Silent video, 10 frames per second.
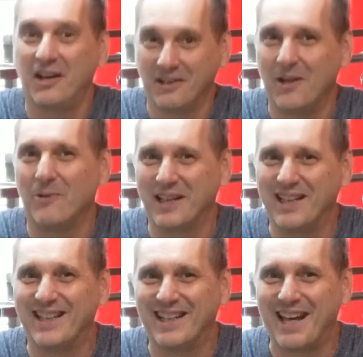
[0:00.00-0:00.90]
I really
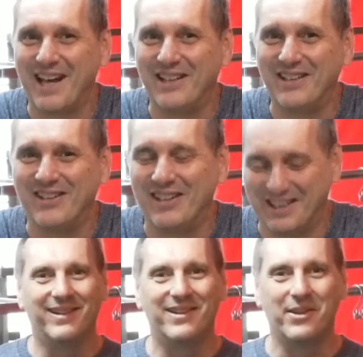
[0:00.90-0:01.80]
let it go, didn't I?
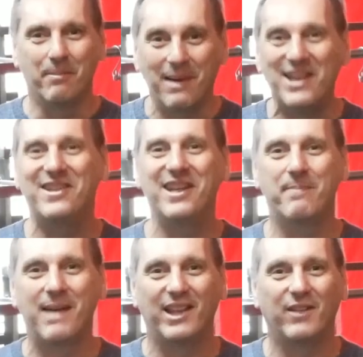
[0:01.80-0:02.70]
The best thing
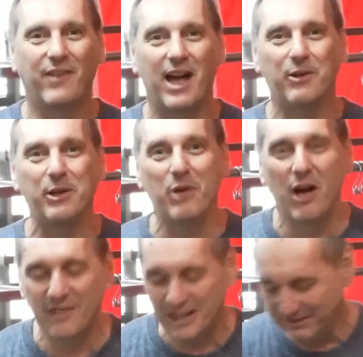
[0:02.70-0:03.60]
about the Valkry
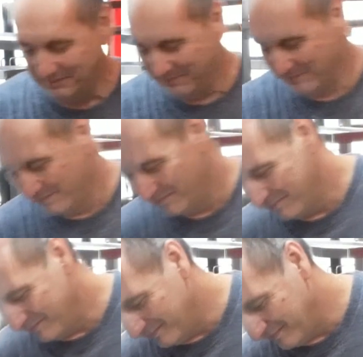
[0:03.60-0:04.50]
Rover,
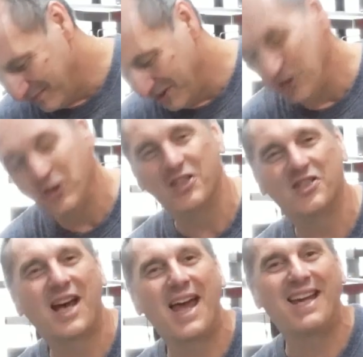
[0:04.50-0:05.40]
you can
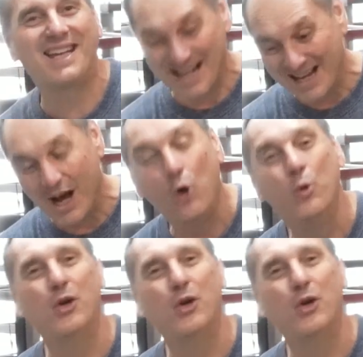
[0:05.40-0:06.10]
take the hood